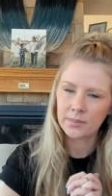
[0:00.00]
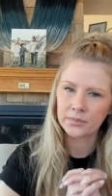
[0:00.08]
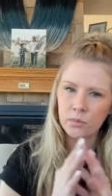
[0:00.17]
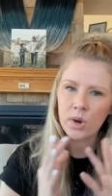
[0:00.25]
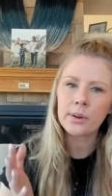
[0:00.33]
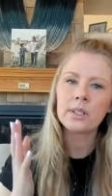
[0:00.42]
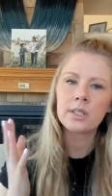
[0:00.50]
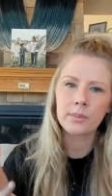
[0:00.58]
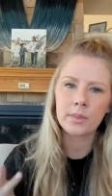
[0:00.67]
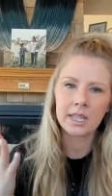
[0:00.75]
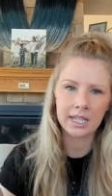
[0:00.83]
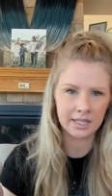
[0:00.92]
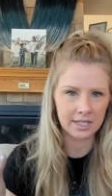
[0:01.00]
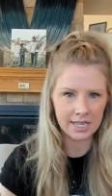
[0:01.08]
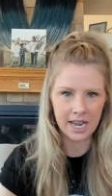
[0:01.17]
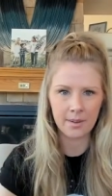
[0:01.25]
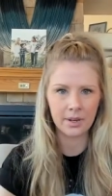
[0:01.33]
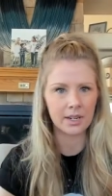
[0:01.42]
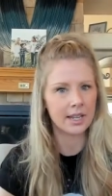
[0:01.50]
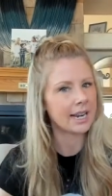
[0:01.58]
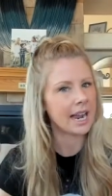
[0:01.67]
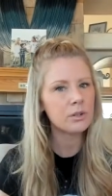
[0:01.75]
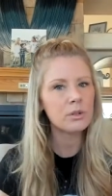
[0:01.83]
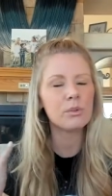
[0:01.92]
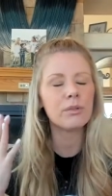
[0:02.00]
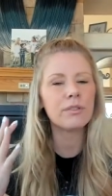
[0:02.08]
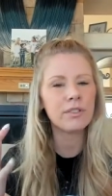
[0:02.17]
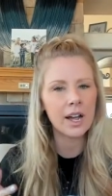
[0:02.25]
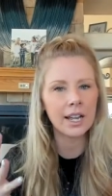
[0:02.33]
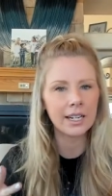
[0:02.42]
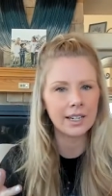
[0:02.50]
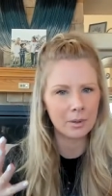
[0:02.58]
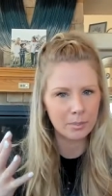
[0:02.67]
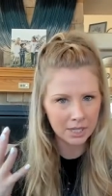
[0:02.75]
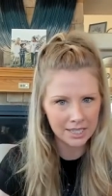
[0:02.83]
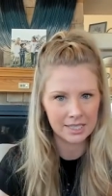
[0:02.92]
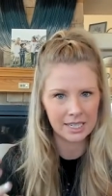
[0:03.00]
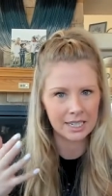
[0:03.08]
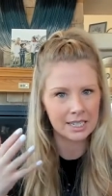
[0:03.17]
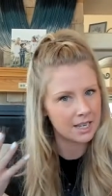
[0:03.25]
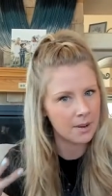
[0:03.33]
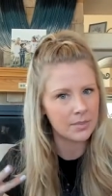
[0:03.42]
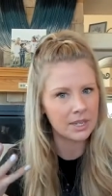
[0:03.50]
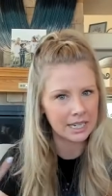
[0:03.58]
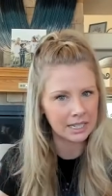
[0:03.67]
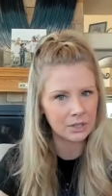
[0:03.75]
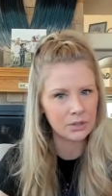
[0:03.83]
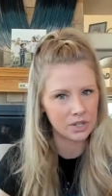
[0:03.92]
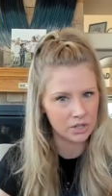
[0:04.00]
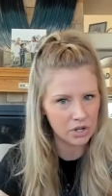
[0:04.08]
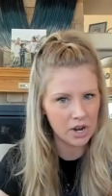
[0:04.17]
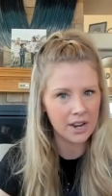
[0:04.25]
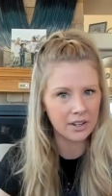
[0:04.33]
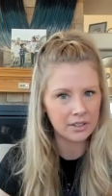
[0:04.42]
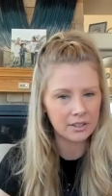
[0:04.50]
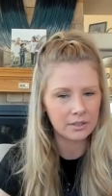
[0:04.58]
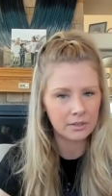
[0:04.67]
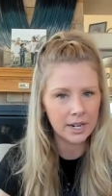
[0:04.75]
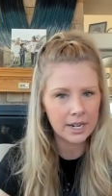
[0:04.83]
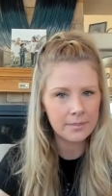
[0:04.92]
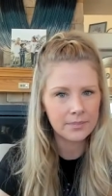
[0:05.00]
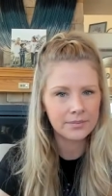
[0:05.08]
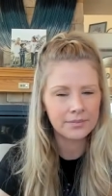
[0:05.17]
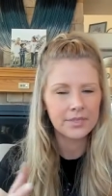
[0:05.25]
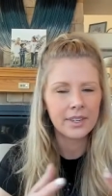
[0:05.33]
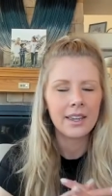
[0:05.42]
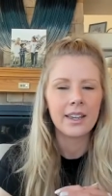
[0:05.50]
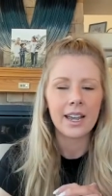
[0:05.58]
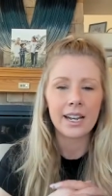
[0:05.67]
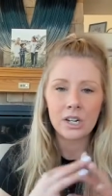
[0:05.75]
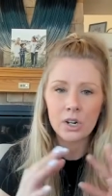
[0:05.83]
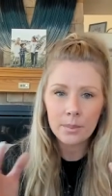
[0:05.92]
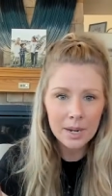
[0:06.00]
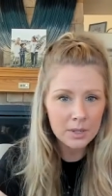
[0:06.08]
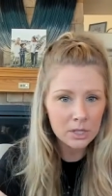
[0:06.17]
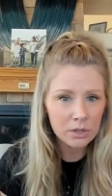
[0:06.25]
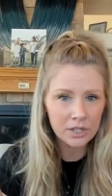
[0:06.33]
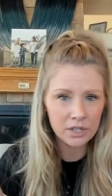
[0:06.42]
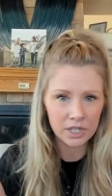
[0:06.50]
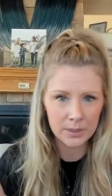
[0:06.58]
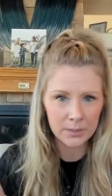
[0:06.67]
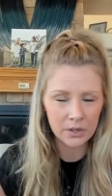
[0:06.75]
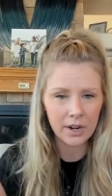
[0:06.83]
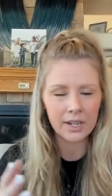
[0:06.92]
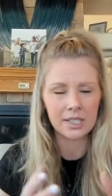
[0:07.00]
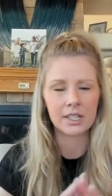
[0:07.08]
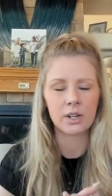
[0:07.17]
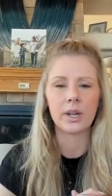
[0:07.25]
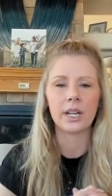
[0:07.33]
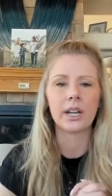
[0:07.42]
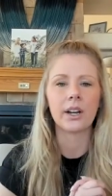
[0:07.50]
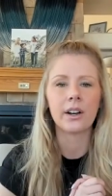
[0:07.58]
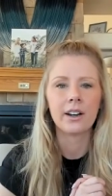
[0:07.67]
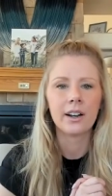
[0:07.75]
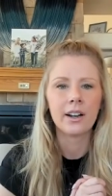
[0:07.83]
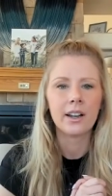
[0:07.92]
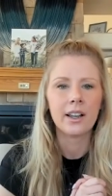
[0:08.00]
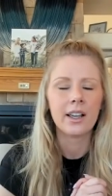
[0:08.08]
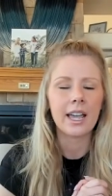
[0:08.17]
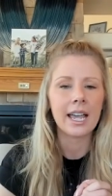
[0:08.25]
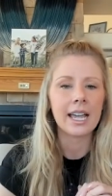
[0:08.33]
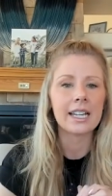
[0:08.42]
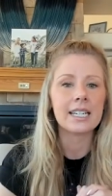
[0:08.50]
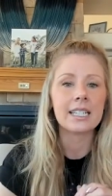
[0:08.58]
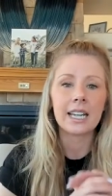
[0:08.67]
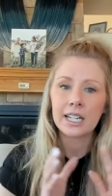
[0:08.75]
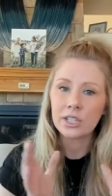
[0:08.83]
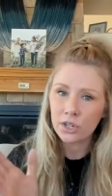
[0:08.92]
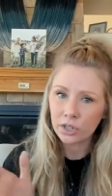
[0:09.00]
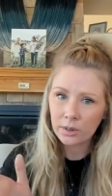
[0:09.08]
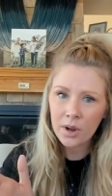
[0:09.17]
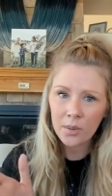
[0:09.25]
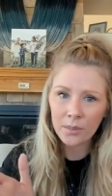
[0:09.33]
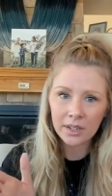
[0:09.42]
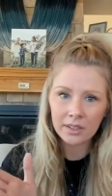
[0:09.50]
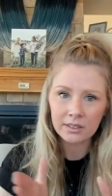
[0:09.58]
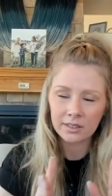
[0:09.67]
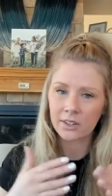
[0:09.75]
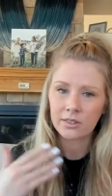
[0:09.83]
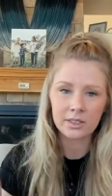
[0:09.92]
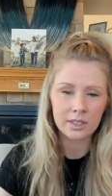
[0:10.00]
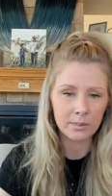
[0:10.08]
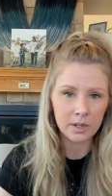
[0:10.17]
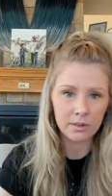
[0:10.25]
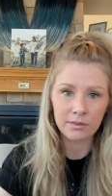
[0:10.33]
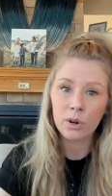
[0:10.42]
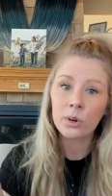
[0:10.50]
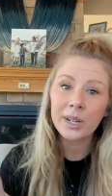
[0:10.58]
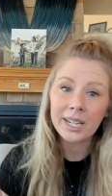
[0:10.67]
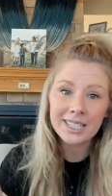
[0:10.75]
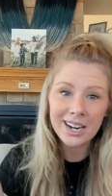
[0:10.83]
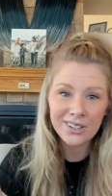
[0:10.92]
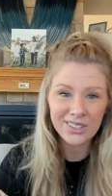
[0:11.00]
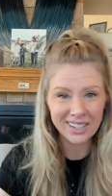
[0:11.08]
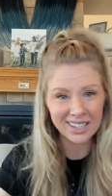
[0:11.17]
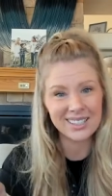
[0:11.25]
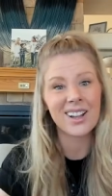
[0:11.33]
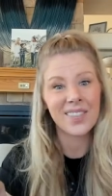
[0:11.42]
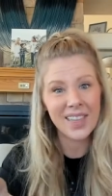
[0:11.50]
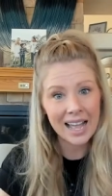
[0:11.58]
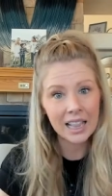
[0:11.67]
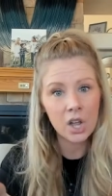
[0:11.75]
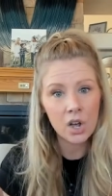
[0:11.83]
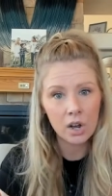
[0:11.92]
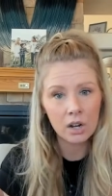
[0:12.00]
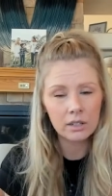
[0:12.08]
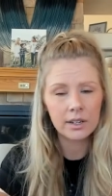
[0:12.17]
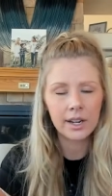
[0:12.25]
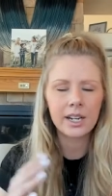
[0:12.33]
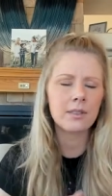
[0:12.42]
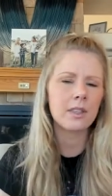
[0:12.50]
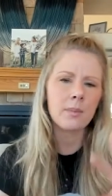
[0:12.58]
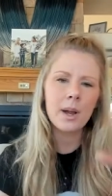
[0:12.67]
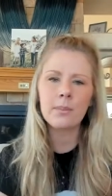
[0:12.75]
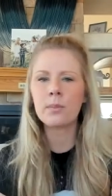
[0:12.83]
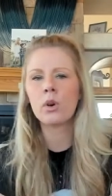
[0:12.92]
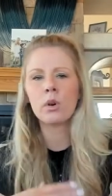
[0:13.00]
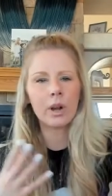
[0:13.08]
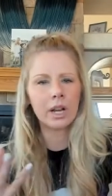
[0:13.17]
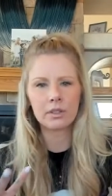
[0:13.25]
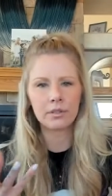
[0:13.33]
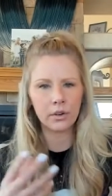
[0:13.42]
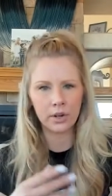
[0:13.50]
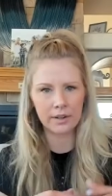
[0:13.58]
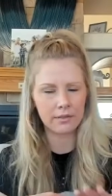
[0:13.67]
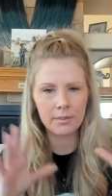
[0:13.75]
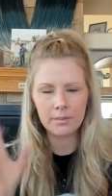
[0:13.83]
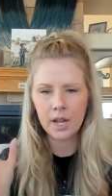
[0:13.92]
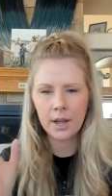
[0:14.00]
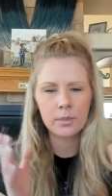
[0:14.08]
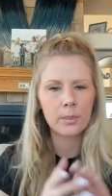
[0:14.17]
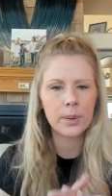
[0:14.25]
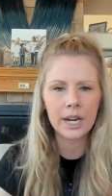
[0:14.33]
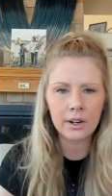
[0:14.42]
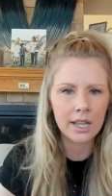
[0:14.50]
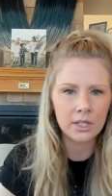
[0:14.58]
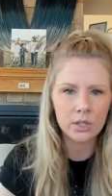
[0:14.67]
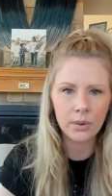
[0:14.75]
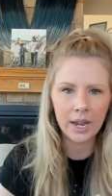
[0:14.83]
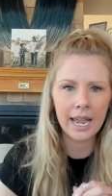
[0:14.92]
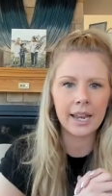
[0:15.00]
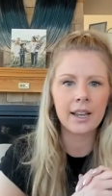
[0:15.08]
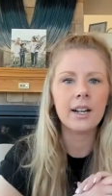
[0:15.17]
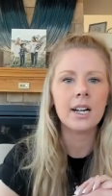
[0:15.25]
Why would something like this happen? Like, how do you find a blessing in something like losing a child, right? And I know I might be stretching some of you guys a little bit here and and it took a moment you know it's been four weeks now so i guess not that long and then there might be more waves of grief i'm, I'm prepared that's okay